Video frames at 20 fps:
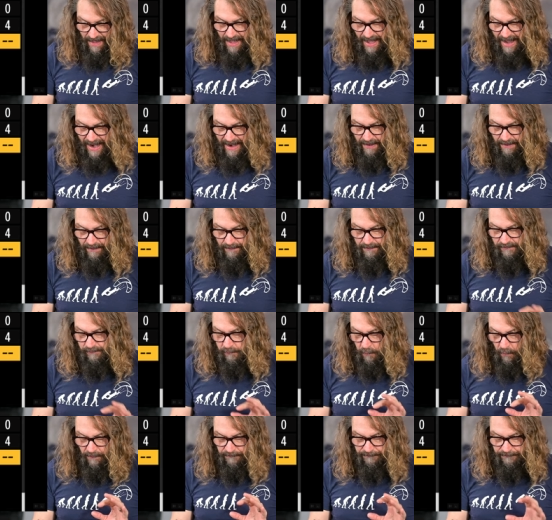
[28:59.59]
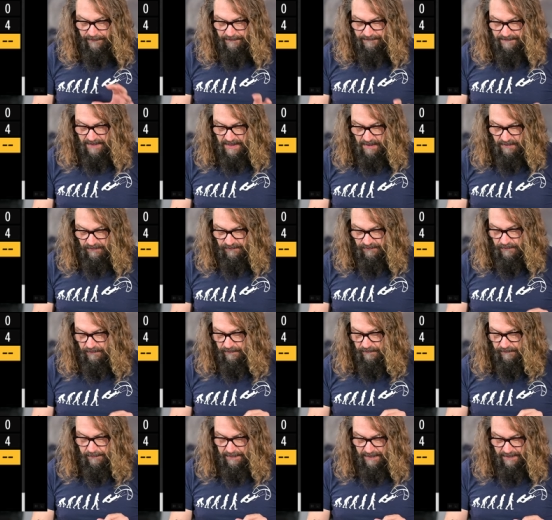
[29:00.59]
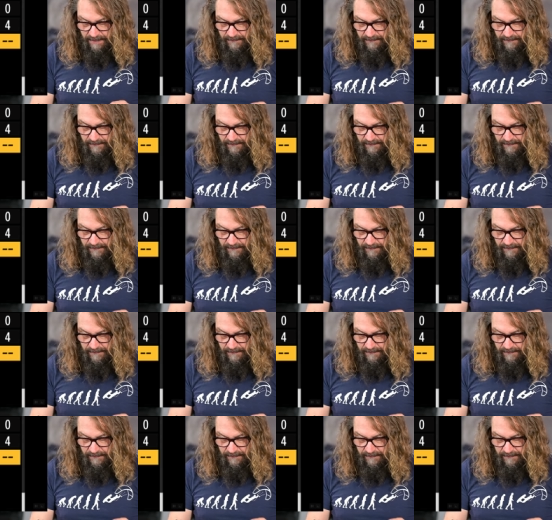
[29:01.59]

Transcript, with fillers: Higher, it's more for the video shooters, but